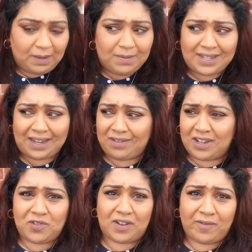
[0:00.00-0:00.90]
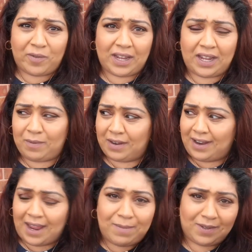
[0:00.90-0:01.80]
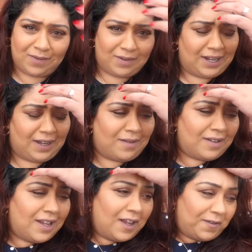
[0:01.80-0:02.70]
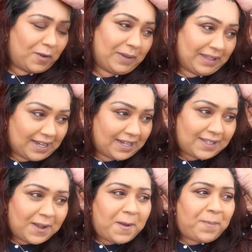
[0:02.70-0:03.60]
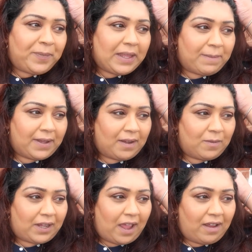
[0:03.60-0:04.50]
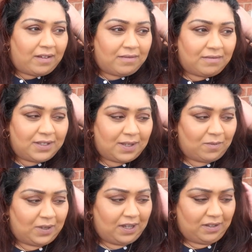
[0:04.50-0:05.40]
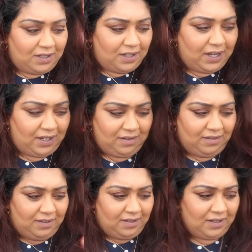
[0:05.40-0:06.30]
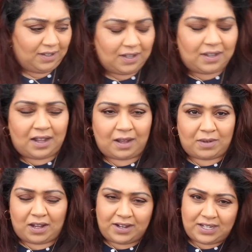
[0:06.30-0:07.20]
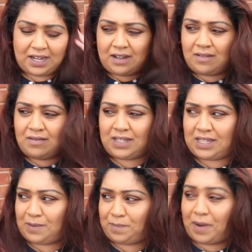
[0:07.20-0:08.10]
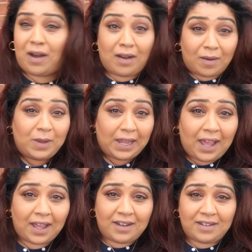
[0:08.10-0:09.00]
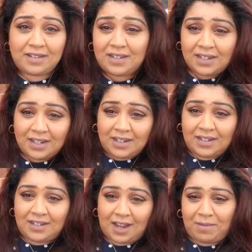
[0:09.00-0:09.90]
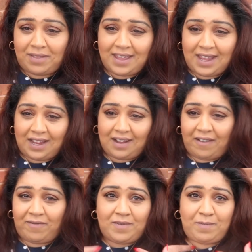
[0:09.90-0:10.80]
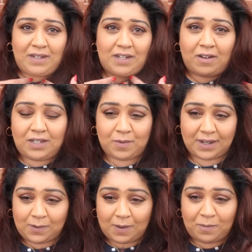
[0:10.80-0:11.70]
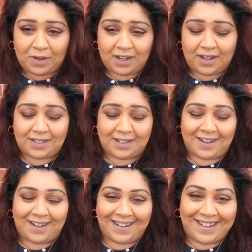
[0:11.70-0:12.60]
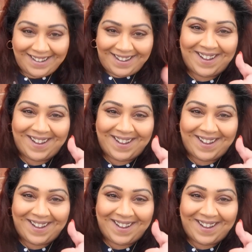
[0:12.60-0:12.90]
I'm standing on her driveway and her neighbours were all out filming this. But we're going somewhere to like a hotel spa weekend type thing. I've been told to bring swimwear, so